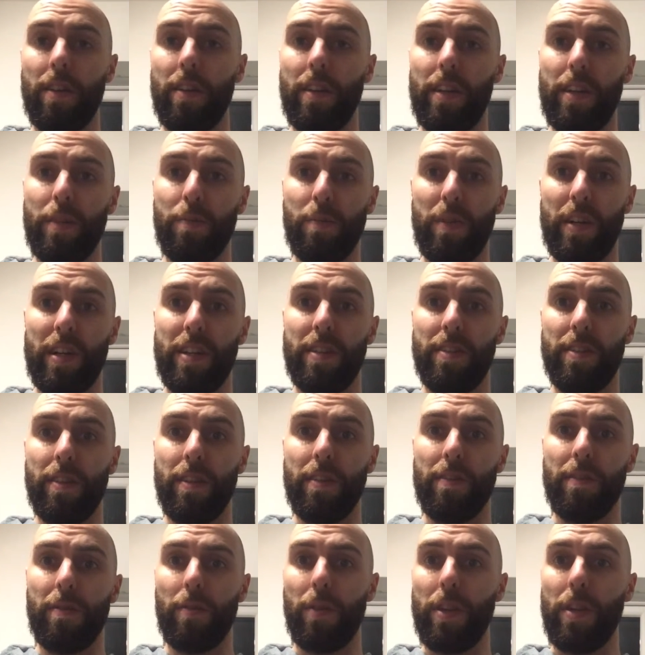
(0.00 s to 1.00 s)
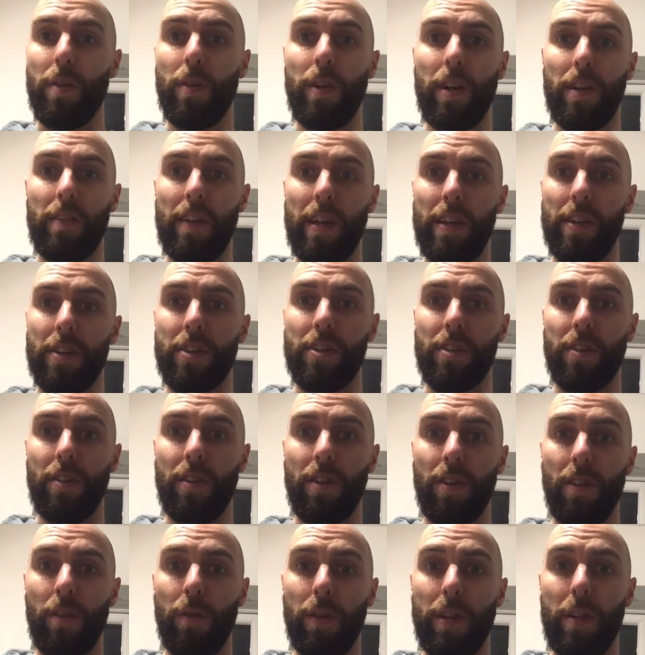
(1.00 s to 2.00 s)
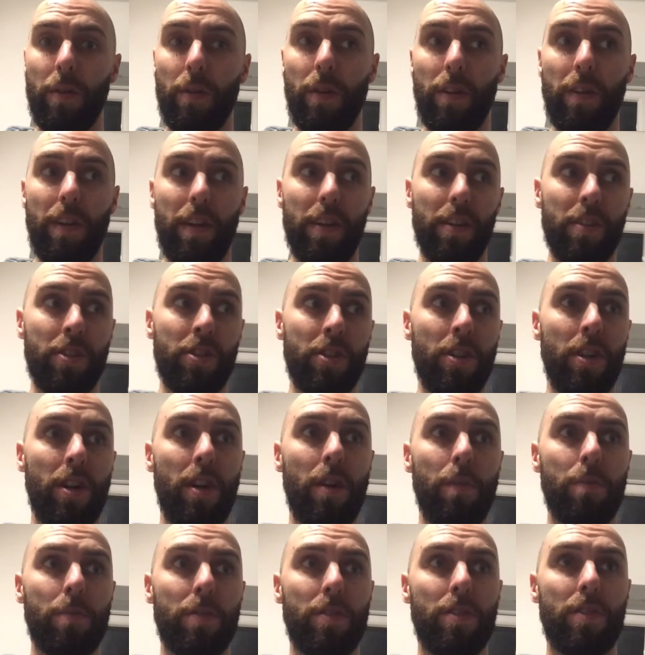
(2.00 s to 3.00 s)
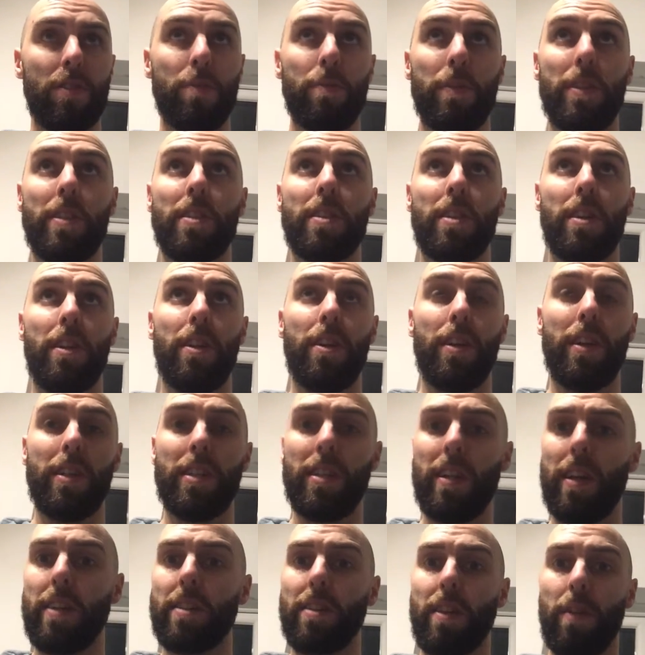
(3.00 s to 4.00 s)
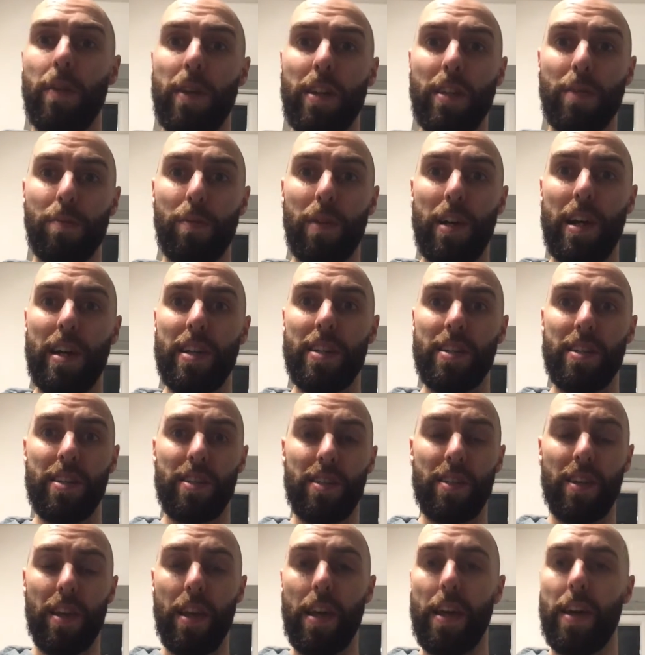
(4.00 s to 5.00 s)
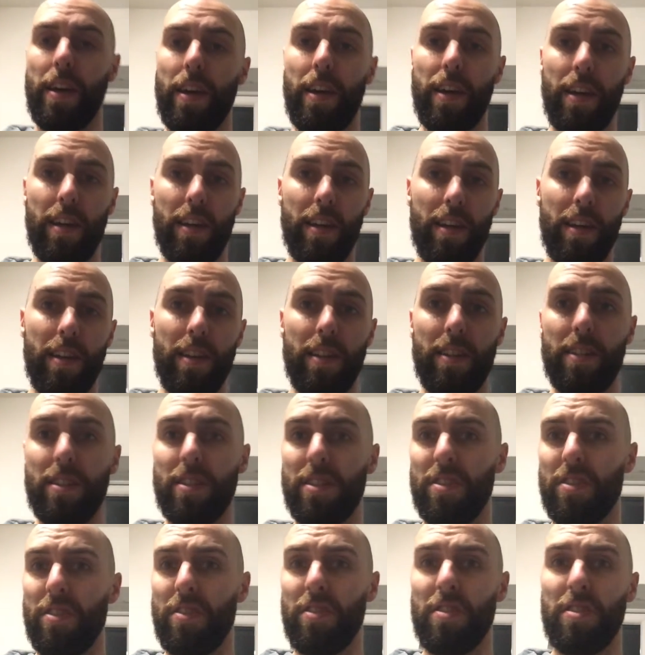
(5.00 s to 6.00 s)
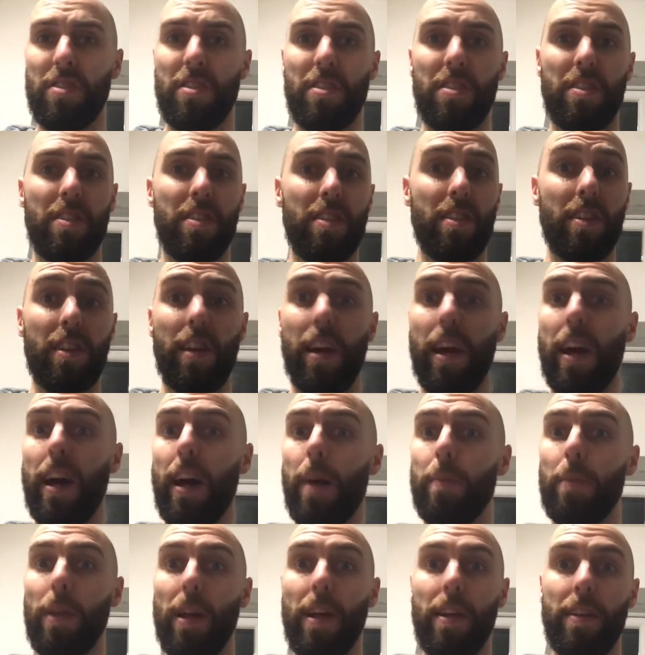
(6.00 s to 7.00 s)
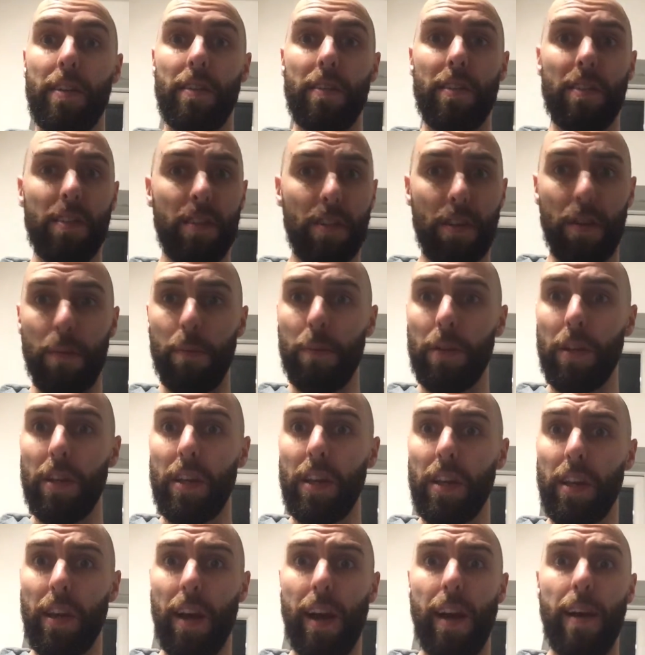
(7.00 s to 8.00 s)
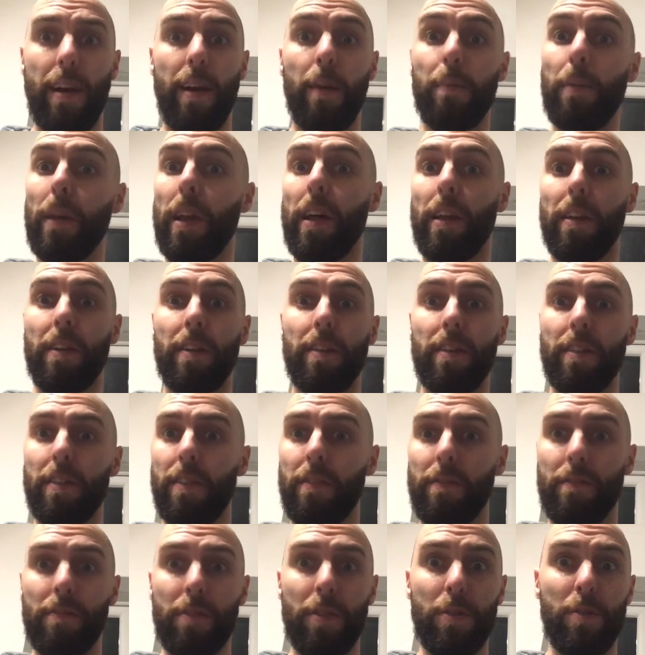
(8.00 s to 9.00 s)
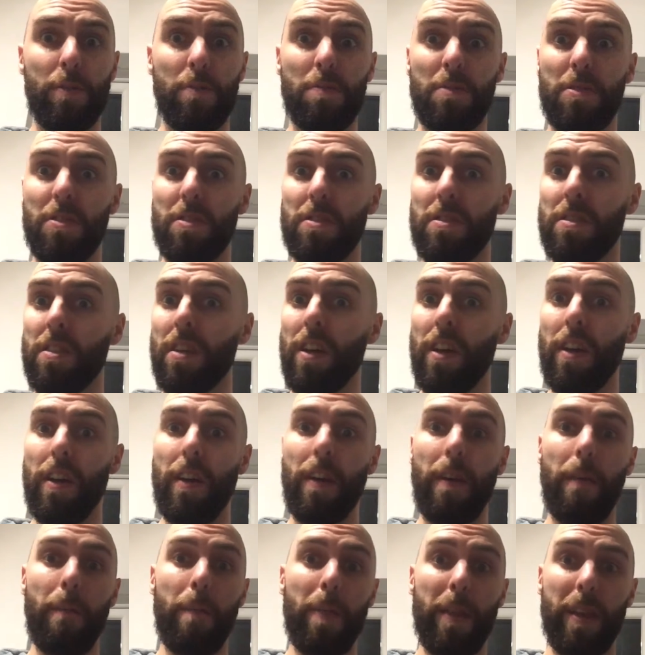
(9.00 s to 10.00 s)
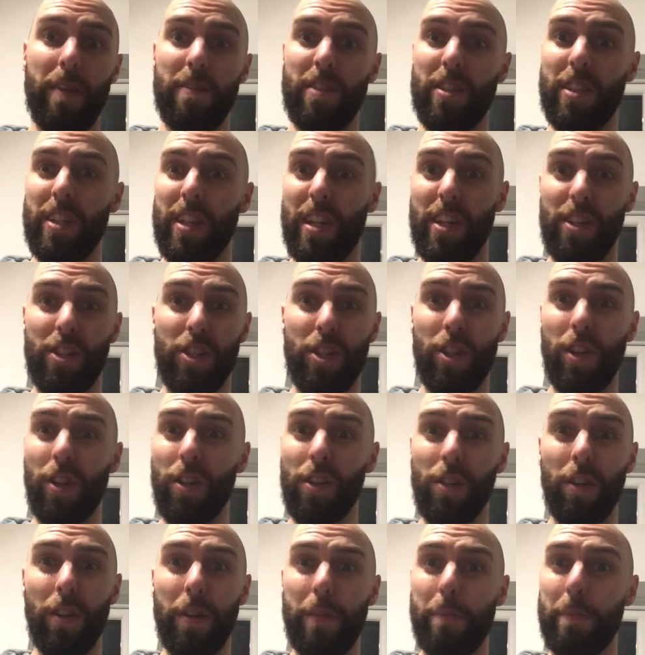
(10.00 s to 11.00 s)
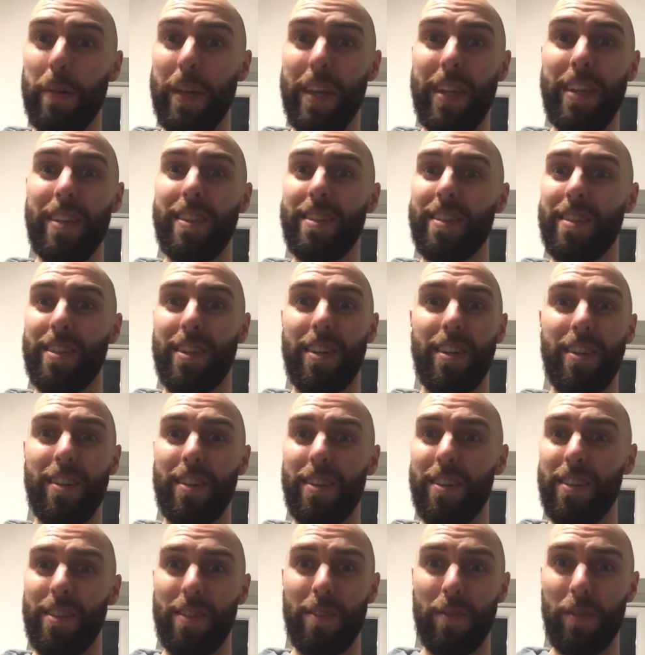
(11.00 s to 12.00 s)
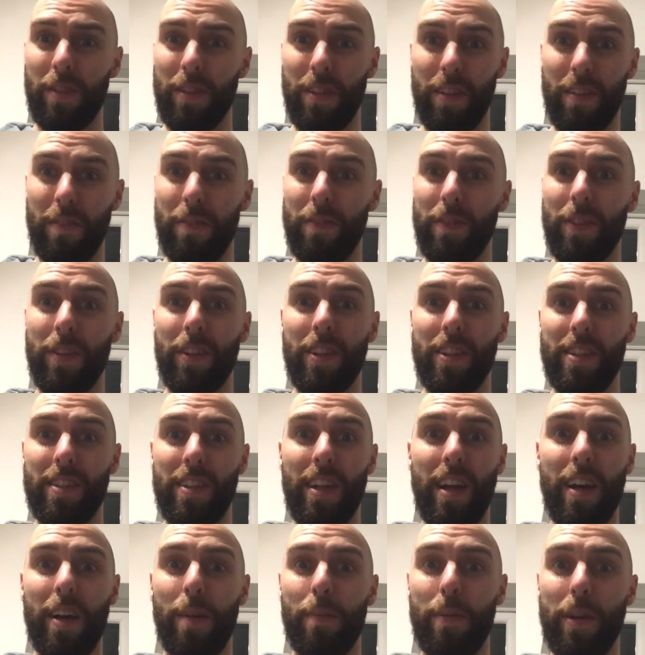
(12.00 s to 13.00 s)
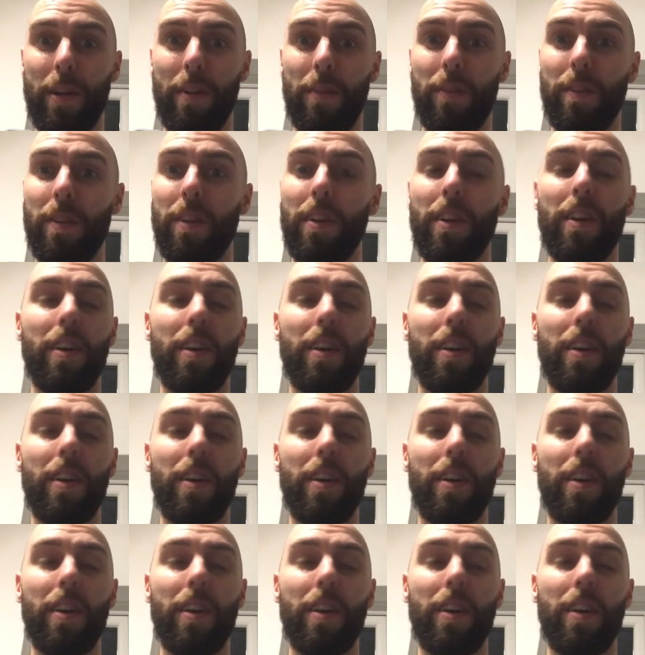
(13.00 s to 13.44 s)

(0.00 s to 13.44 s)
It's pretty tough when you walk around the store, when you walk around the shops. Just been to Tesco Express. It's just carb land, complete carb land. Fruits. I've just seen a chocolate pizza. What the fuck is that about?